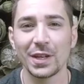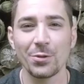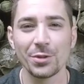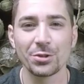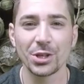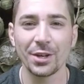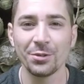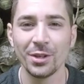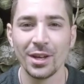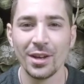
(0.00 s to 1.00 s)
video on the
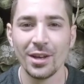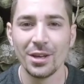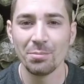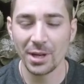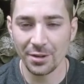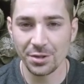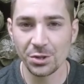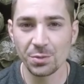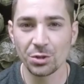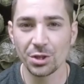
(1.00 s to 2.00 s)
channel. Been out
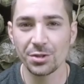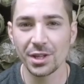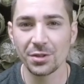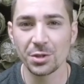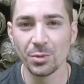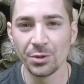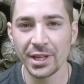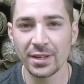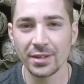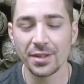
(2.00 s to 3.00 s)
doing some shooting this
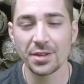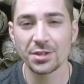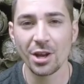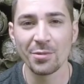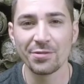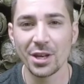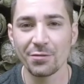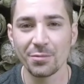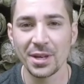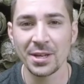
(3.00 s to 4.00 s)
morning, and at this time of year
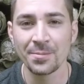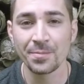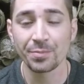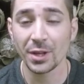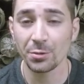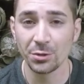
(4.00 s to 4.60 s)
for me it